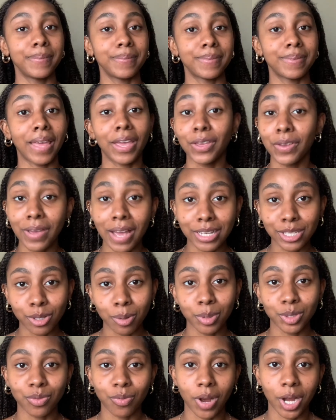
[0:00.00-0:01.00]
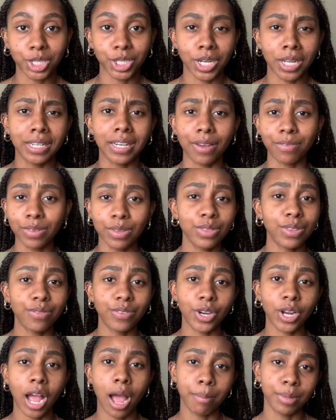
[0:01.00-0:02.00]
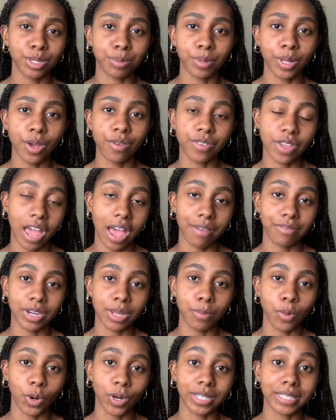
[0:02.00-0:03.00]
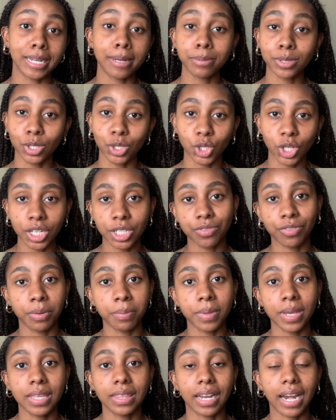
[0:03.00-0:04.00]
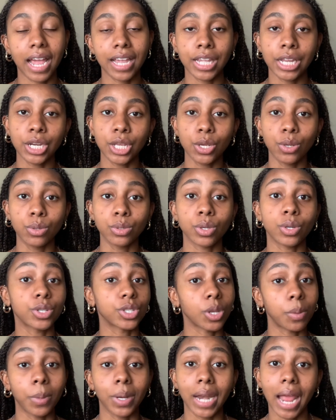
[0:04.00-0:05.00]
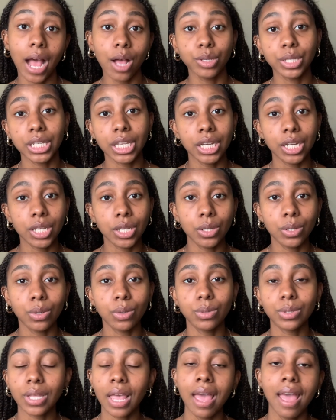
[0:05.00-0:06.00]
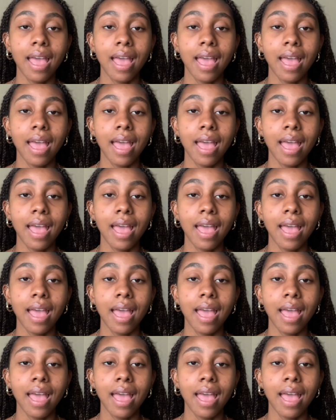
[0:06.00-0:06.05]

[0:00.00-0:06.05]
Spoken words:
Thank you guys so much for watching. Definitely leave your comments below if you have any more tips and tricks for me that I can use or someone else can use.